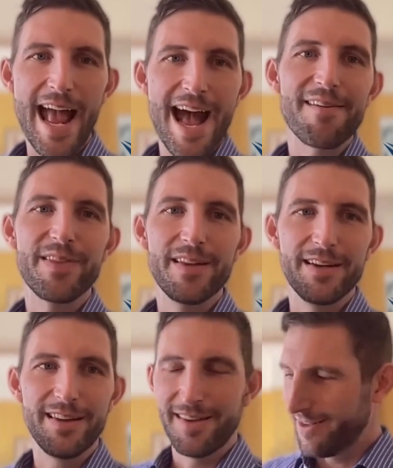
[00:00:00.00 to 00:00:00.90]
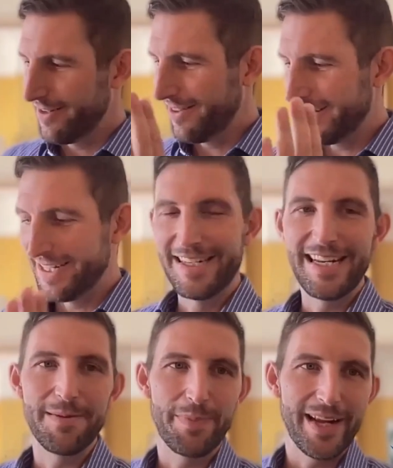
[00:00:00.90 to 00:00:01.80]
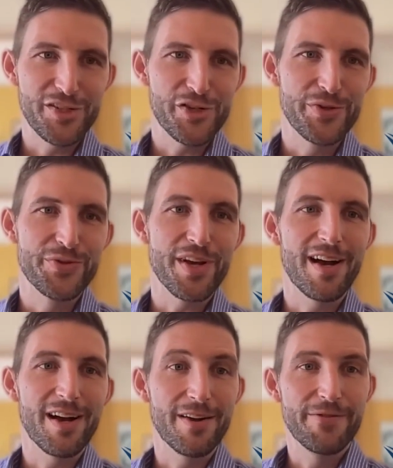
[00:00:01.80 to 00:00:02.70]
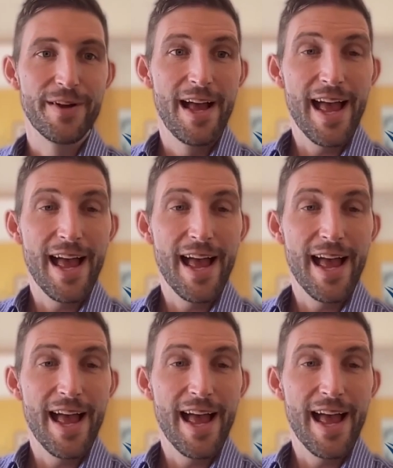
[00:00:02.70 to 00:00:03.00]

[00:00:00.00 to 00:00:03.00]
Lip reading: have the deep issues of,